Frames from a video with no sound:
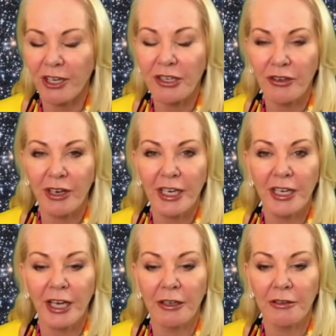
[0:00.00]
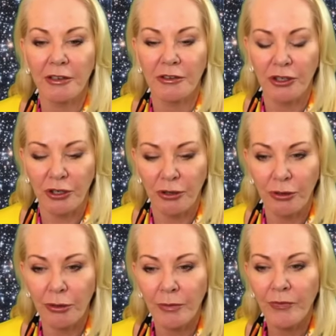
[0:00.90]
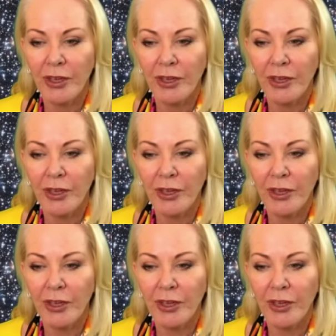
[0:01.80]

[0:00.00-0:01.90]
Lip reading: retrograde now too.